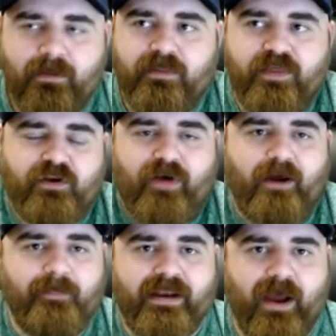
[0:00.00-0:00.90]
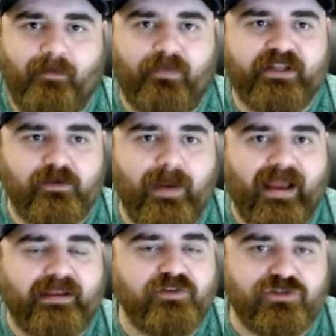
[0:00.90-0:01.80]
the crowd may not bring you
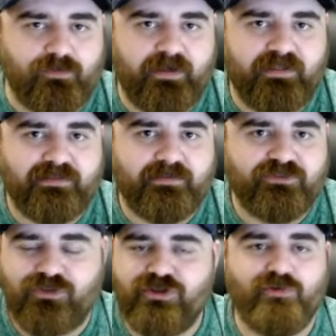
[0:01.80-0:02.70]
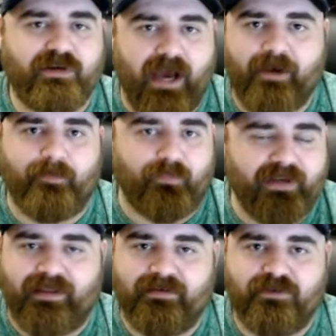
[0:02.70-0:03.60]
back into it. So you got to bring
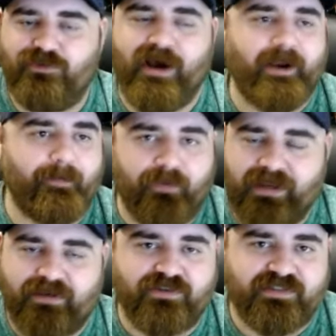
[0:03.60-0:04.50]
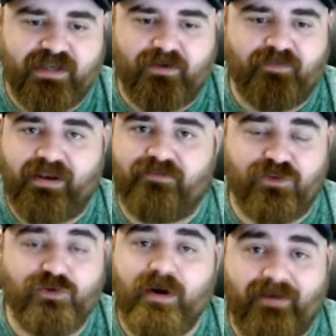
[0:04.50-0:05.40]
it. You got to bring it yourself. And if
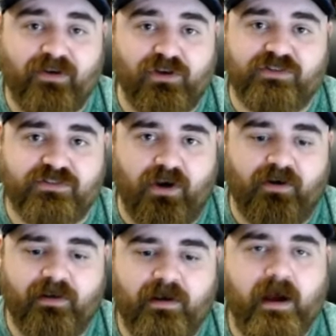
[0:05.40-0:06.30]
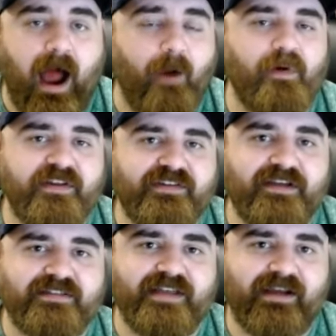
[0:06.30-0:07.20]
you have a good start, I want to see
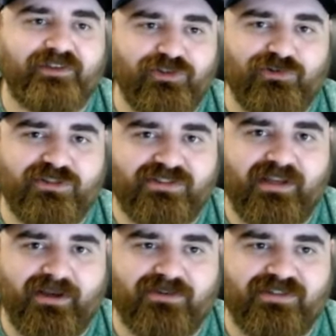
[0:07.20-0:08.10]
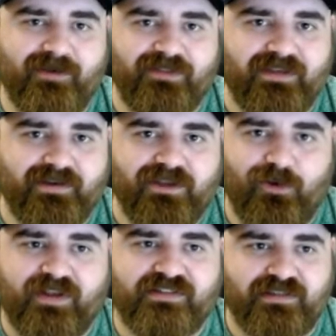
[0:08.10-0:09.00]
Gonzaga do to San Diego State what they did to
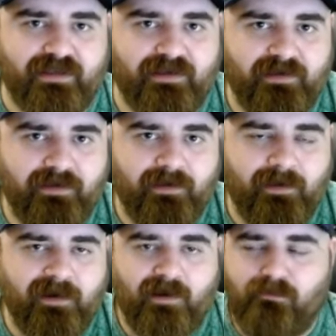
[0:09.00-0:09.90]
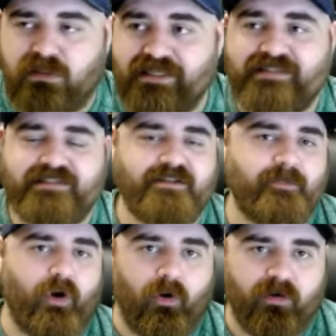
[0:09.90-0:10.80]
USC. Blitzed them
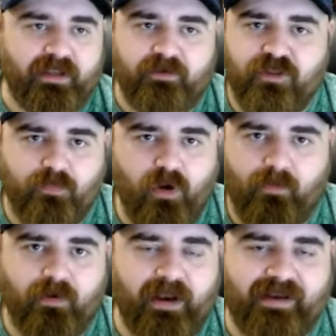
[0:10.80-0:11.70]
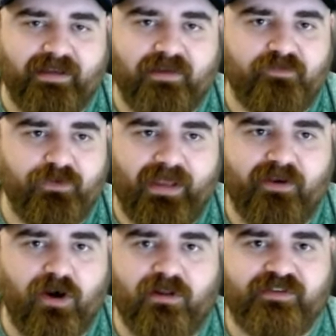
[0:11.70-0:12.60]
early to the point where Andy Enfield had to
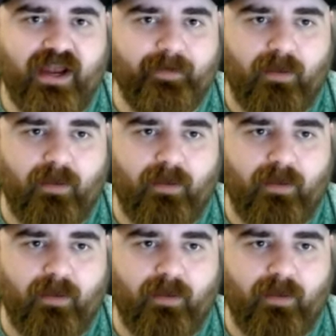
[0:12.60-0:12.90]
call a timeout